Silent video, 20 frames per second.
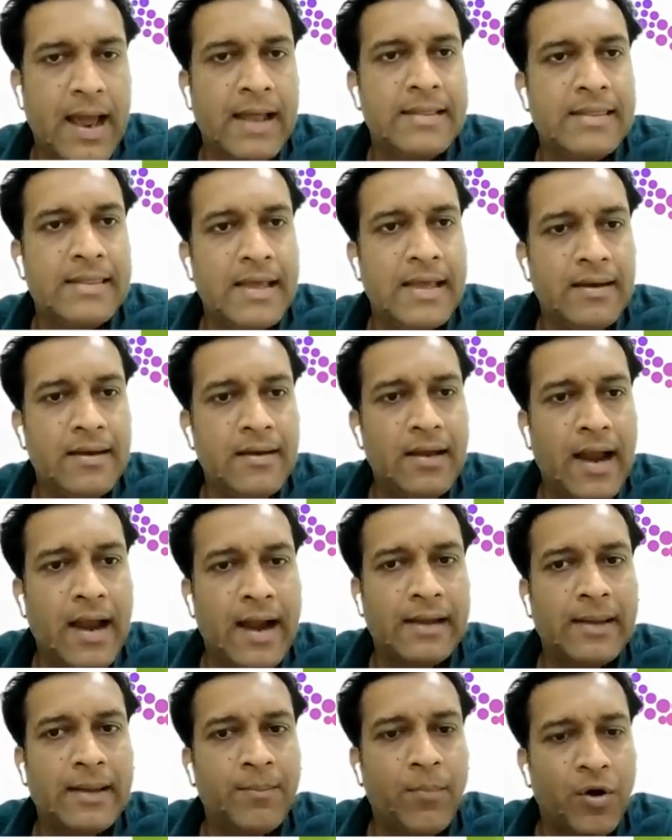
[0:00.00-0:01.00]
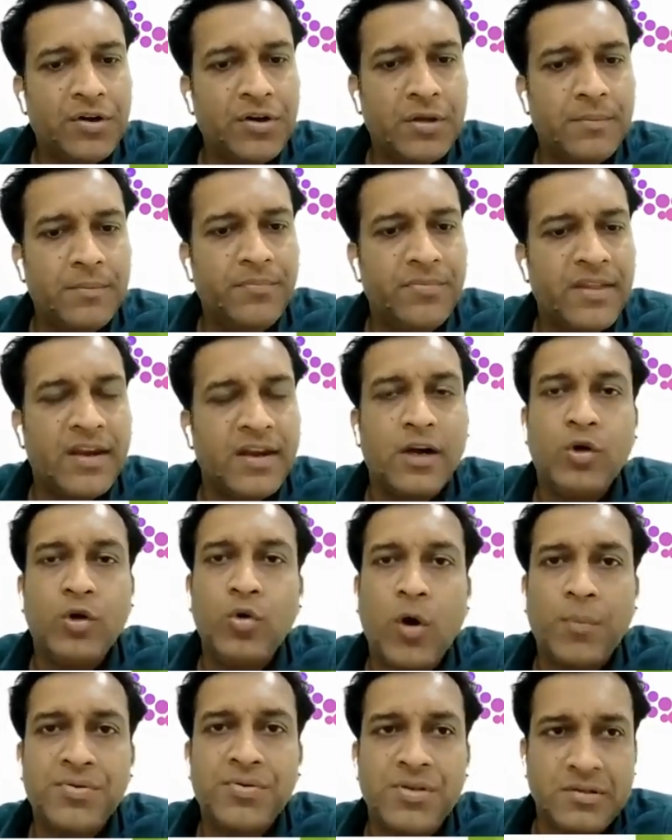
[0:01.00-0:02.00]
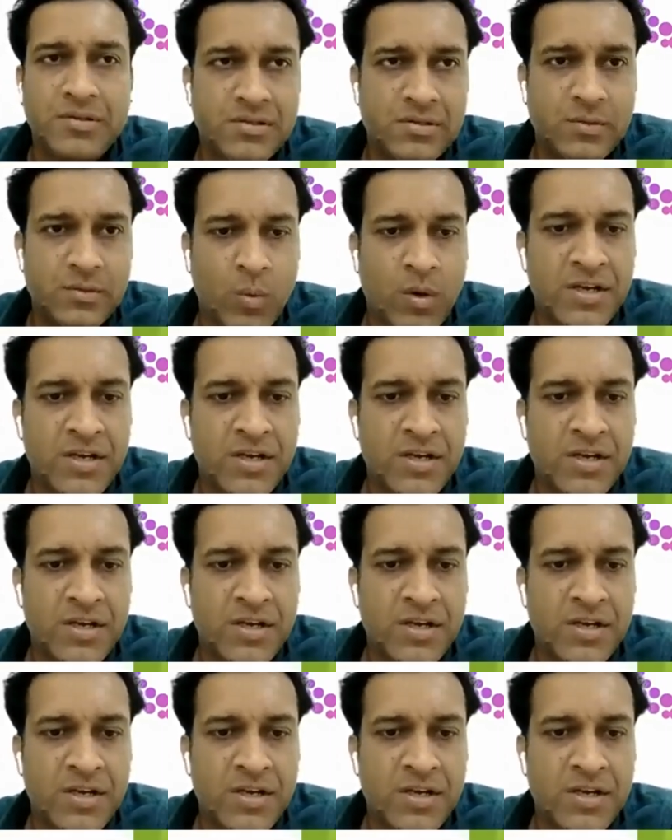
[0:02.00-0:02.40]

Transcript: And then at the bottom, there are two options.